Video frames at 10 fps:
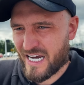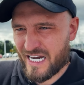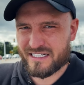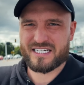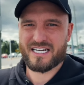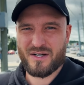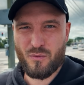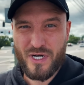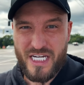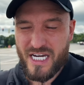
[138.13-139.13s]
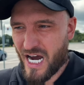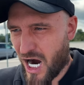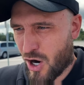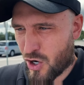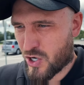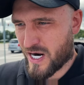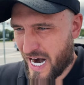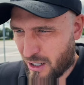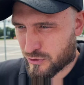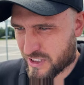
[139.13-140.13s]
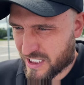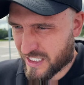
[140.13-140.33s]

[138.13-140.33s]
and we are out.